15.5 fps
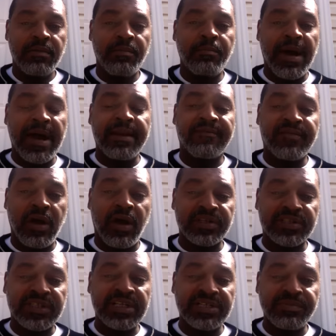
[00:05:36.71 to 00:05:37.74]
might have
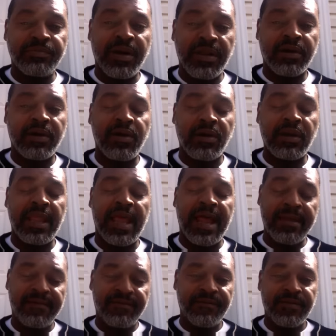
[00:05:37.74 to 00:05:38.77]
cost his mother her
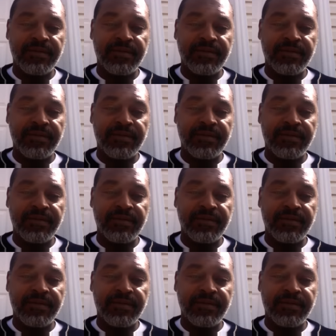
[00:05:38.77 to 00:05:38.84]
life.